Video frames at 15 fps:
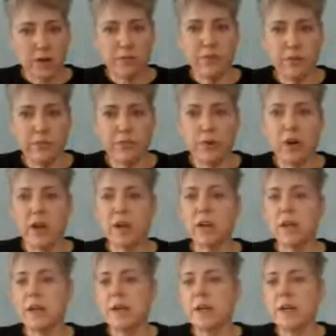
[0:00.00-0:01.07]
you want to fight for
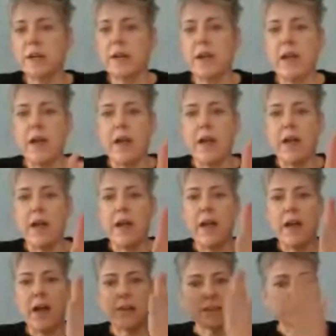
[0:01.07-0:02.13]
it
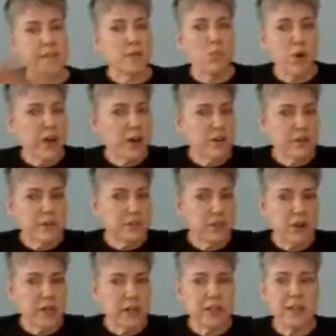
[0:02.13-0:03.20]
and somewhere
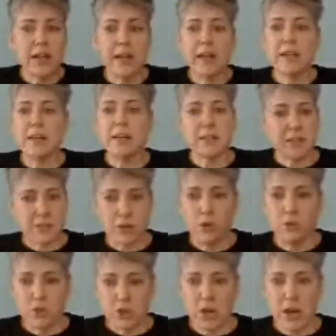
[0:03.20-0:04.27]
starting in the 80s, this
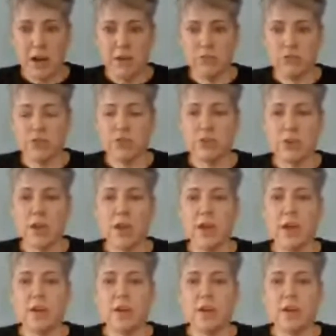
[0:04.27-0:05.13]
all changed.